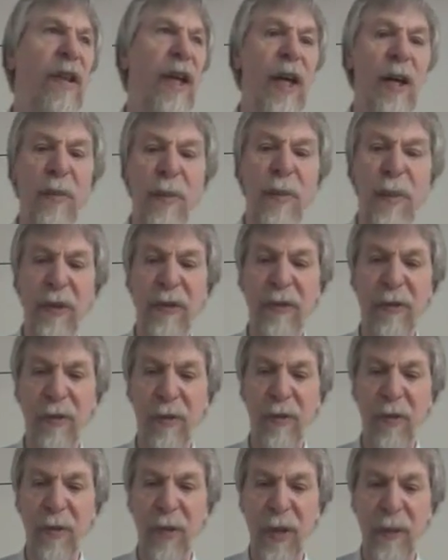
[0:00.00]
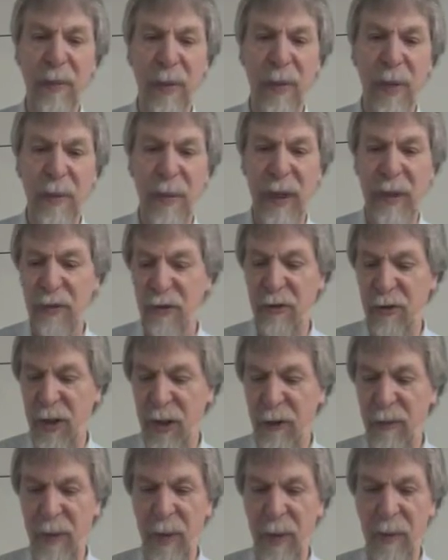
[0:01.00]
help us to implement
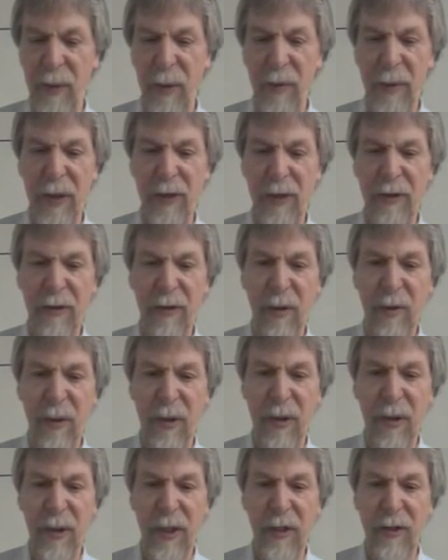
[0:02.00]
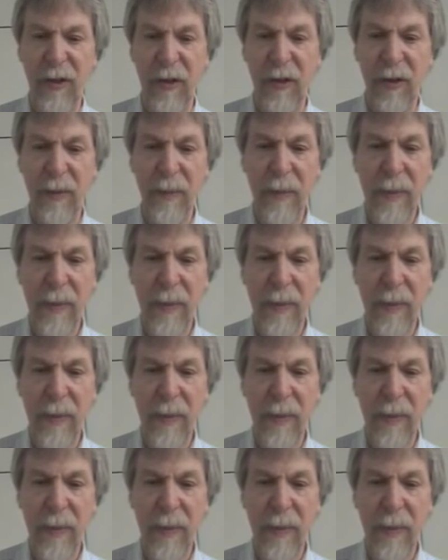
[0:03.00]
shared memory-based communication.